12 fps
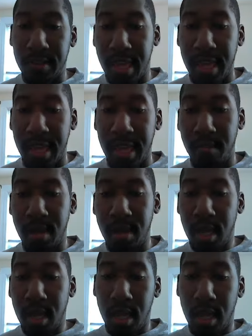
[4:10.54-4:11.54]
kingdom
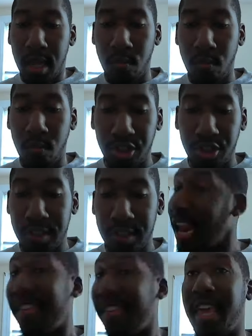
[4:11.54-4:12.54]
in which, it's
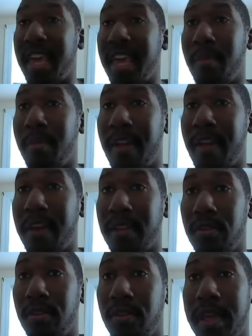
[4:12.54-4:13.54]
not the kingdom of heaven,
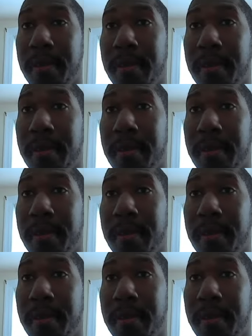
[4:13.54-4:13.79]
okay?